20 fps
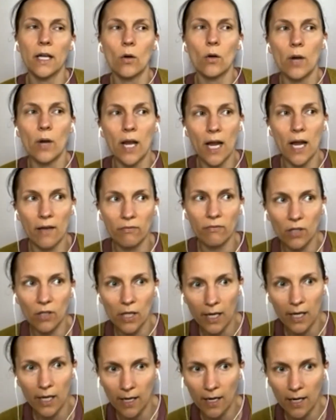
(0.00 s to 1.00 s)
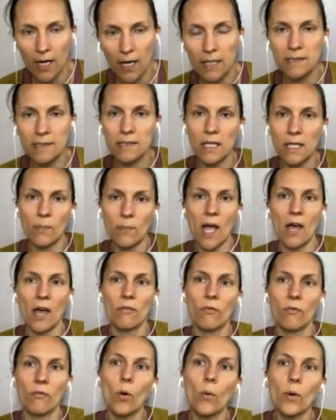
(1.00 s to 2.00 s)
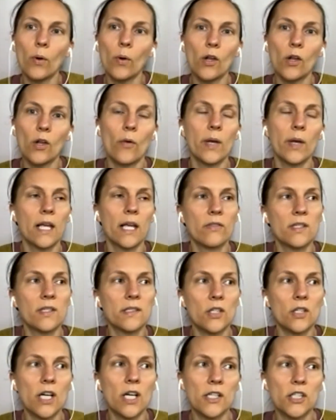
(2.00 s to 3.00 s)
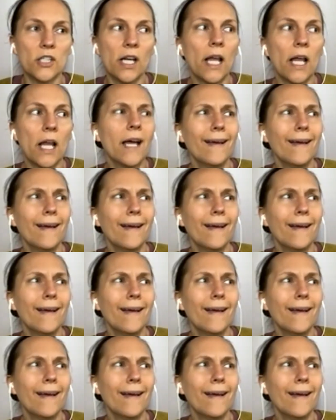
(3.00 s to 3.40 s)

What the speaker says: okay, I feel like I kind of see a path forward going in this direction.